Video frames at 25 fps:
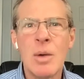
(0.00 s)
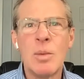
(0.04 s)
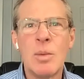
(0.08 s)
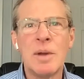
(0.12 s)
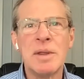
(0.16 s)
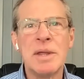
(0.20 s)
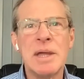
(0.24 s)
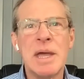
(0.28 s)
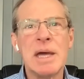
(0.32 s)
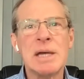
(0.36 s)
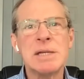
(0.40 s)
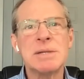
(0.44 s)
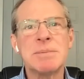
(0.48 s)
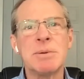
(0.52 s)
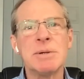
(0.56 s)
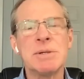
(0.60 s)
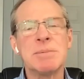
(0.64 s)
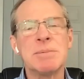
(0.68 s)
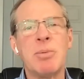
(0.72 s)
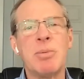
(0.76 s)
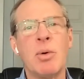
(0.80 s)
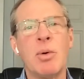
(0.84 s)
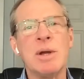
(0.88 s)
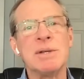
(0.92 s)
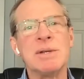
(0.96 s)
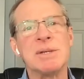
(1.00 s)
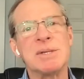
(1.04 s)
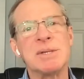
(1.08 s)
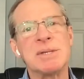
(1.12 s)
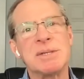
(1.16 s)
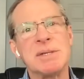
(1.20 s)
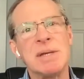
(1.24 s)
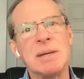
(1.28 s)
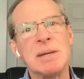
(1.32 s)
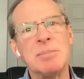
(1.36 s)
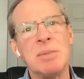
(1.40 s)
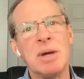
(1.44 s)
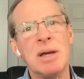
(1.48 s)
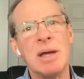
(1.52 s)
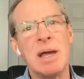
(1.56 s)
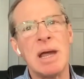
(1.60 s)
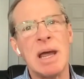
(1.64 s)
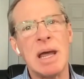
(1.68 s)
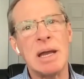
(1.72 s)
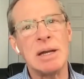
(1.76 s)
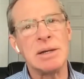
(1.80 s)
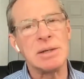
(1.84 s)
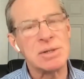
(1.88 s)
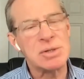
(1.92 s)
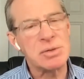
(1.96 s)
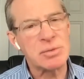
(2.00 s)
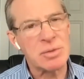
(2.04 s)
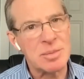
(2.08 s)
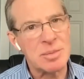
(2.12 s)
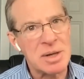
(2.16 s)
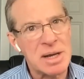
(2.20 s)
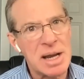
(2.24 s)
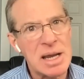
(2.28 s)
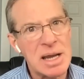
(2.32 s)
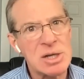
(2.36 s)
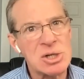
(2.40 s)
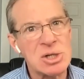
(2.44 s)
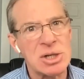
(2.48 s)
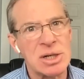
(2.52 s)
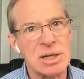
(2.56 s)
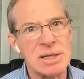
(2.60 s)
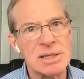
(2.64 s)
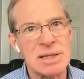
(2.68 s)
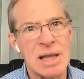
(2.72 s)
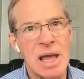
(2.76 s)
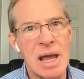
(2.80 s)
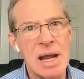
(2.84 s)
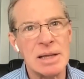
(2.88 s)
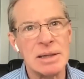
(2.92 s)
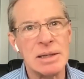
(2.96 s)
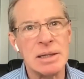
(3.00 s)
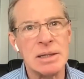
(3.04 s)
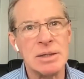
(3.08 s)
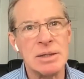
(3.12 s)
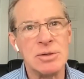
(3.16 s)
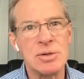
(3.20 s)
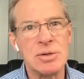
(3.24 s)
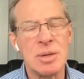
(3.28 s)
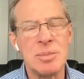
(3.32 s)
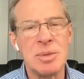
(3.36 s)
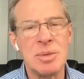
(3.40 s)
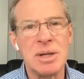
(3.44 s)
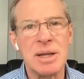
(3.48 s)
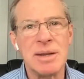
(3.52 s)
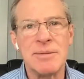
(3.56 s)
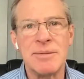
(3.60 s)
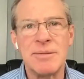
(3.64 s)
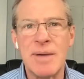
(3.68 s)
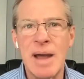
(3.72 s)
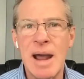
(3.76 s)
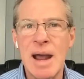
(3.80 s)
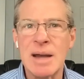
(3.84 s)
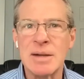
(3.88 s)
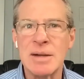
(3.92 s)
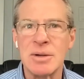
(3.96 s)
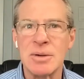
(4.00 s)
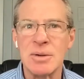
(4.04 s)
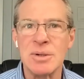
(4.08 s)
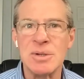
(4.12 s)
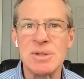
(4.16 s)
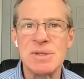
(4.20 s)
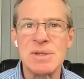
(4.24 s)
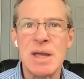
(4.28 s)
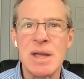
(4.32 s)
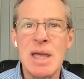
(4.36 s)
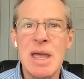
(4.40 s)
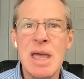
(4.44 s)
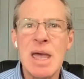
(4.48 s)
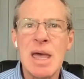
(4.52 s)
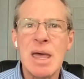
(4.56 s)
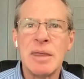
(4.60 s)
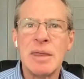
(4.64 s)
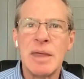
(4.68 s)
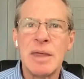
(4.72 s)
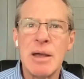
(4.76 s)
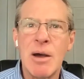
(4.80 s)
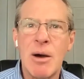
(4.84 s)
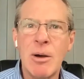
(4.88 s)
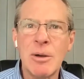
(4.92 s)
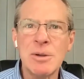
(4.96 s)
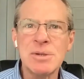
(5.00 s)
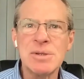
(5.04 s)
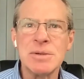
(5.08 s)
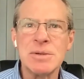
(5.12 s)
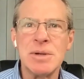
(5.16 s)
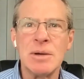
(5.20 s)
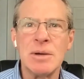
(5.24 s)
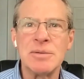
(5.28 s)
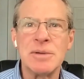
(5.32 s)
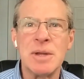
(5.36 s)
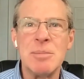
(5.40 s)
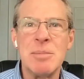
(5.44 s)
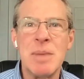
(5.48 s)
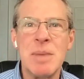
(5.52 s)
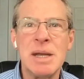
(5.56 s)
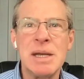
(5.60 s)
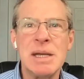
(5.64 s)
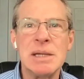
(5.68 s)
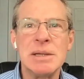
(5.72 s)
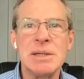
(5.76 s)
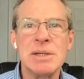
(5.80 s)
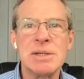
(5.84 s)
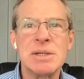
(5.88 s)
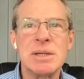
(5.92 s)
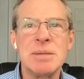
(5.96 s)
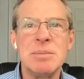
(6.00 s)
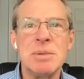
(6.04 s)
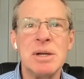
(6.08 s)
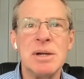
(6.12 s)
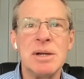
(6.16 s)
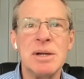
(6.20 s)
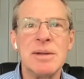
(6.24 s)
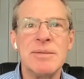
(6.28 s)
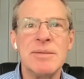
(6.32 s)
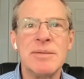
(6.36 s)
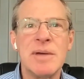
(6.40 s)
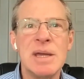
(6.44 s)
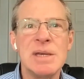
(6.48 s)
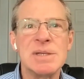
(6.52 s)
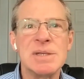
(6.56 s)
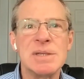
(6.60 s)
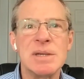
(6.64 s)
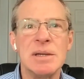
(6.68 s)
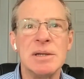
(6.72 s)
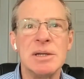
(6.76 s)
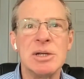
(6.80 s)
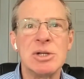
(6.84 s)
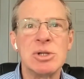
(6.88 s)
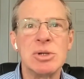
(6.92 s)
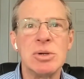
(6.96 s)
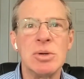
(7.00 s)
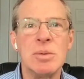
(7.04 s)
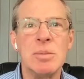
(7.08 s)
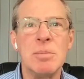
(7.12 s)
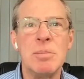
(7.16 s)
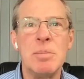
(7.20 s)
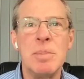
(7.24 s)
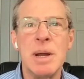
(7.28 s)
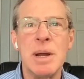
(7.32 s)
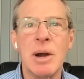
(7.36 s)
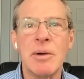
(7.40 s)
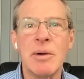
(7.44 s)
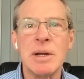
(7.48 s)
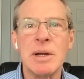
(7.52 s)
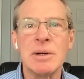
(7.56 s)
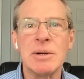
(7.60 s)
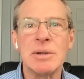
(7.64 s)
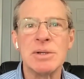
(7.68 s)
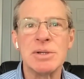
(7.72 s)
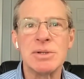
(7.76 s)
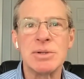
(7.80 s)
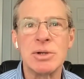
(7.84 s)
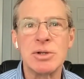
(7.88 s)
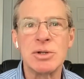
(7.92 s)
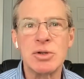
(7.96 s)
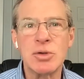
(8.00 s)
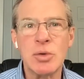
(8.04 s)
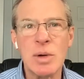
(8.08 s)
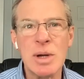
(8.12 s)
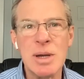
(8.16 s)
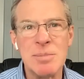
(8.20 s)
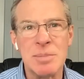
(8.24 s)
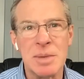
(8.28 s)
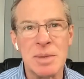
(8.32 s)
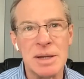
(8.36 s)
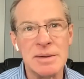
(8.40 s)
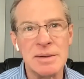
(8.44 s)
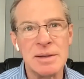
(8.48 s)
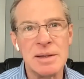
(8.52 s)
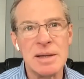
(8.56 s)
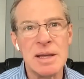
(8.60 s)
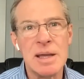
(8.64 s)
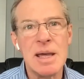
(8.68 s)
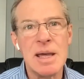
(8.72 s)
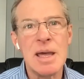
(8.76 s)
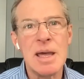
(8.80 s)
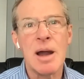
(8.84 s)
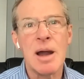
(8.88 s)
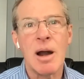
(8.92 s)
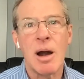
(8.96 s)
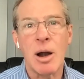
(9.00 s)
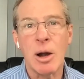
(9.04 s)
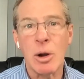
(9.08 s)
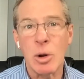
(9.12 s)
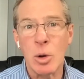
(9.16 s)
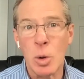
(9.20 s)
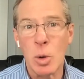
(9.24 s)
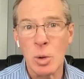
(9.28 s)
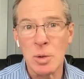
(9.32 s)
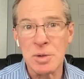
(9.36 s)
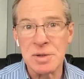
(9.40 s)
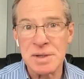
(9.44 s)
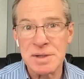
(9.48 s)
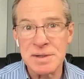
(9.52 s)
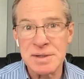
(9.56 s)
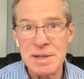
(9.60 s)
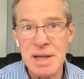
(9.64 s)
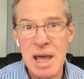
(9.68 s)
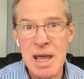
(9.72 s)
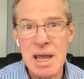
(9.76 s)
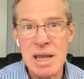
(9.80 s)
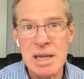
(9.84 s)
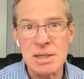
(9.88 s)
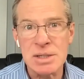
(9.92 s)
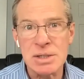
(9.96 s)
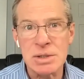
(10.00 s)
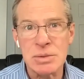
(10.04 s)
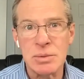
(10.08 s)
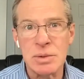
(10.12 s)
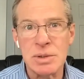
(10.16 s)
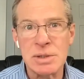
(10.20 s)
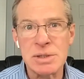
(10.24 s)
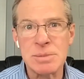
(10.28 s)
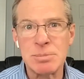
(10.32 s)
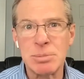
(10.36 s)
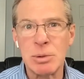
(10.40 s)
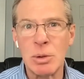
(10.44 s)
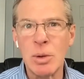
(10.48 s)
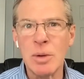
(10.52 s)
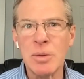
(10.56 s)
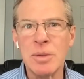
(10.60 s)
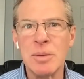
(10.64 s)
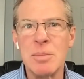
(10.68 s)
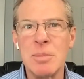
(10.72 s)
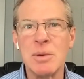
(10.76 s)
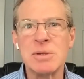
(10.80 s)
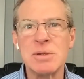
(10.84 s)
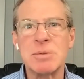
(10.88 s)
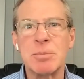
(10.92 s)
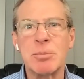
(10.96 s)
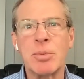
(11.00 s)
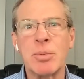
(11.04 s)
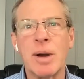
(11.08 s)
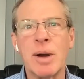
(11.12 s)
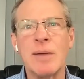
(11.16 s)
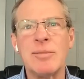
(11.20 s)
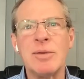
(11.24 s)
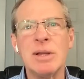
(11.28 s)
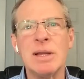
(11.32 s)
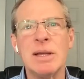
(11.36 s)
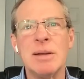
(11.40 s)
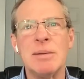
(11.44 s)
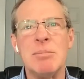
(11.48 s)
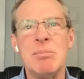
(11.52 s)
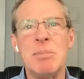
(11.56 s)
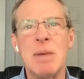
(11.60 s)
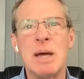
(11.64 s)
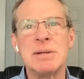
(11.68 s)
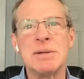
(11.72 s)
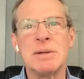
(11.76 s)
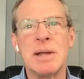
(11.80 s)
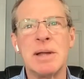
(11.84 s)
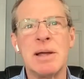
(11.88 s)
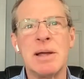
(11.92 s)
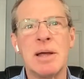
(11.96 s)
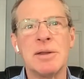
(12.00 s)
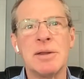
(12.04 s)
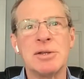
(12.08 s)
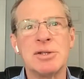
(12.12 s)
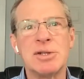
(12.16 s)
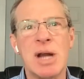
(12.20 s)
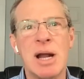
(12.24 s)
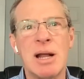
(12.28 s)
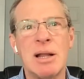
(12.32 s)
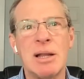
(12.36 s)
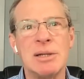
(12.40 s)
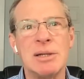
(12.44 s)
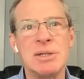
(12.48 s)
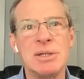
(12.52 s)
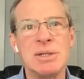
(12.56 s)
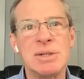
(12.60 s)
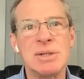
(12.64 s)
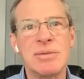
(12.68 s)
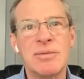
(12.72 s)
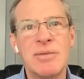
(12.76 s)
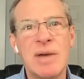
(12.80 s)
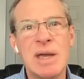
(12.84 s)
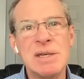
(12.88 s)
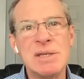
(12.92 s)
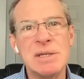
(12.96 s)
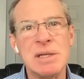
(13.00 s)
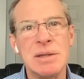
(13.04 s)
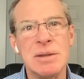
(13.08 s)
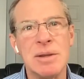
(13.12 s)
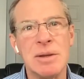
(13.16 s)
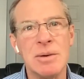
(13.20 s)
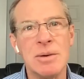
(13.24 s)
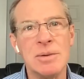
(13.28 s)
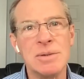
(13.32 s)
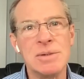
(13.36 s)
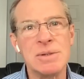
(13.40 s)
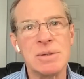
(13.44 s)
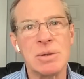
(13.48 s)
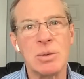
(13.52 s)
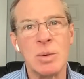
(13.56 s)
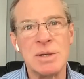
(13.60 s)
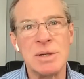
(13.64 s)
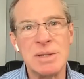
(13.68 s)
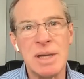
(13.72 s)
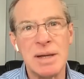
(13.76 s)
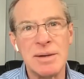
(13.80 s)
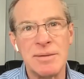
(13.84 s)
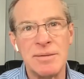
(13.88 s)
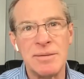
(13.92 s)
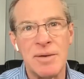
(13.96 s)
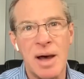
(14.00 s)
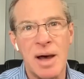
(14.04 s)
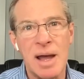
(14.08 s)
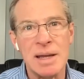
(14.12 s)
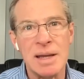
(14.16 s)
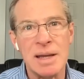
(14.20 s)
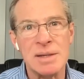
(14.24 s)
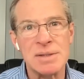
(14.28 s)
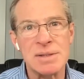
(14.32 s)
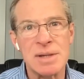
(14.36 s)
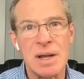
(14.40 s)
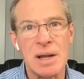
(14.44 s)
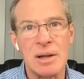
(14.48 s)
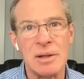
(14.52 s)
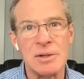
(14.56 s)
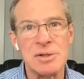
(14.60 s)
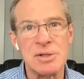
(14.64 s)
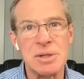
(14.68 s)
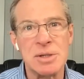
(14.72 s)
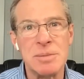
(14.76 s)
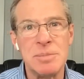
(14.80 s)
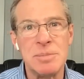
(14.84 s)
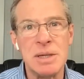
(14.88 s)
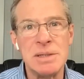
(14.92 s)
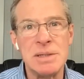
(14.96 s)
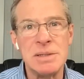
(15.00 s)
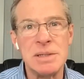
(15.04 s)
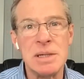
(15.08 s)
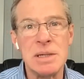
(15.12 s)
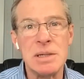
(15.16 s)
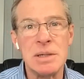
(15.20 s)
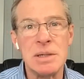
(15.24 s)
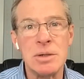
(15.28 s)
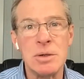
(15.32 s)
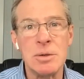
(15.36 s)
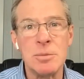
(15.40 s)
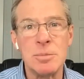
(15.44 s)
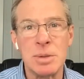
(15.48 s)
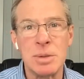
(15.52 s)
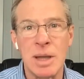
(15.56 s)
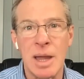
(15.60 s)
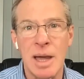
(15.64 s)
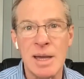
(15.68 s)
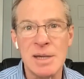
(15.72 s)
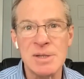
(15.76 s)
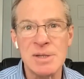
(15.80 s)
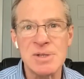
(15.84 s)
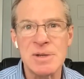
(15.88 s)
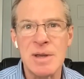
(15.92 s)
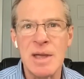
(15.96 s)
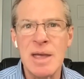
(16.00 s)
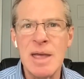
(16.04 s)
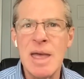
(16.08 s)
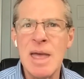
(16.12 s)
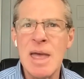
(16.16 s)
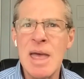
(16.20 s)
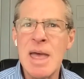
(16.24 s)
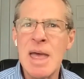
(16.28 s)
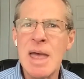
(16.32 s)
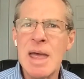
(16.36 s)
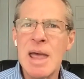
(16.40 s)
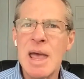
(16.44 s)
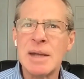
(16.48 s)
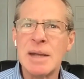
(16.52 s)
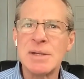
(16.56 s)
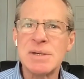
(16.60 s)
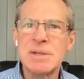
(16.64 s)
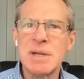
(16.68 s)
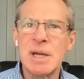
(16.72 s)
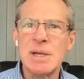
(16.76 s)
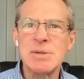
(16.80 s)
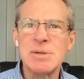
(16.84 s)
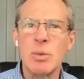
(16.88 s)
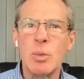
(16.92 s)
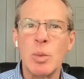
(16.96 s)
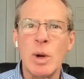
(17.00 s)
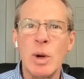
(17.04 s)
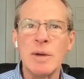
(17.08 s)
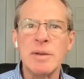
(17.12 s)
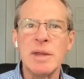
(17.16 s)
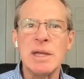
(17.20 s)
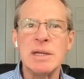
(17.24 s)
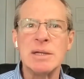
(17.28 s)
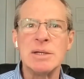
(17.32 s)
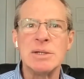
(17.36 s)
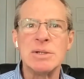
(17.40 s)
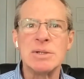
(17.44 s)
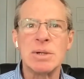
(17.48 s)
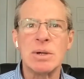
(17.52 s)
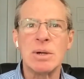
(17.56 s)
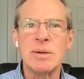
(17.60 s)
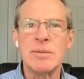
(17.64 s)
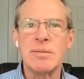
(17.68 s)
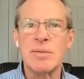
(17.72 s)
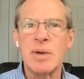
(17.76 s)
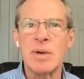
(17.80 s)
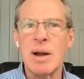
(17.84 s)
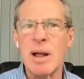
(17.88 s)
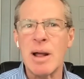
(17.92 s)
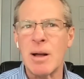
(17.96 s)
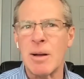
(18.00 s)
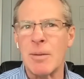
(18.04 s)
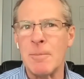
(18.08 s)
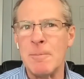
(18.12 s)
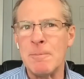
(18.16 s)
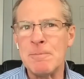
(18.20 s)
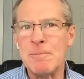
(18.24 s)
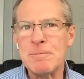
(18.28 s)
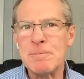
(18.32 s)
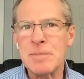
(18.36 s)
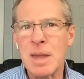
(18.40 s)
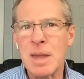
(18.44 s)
Well, the experts point to stigma and discrimination as likely contributing factors. They also note that many in this community face additional barriers to treatment. Our goal today is to explore the most prevalent mental health challenges facing those who identify as LGBTQ, and discuss where they can turn for help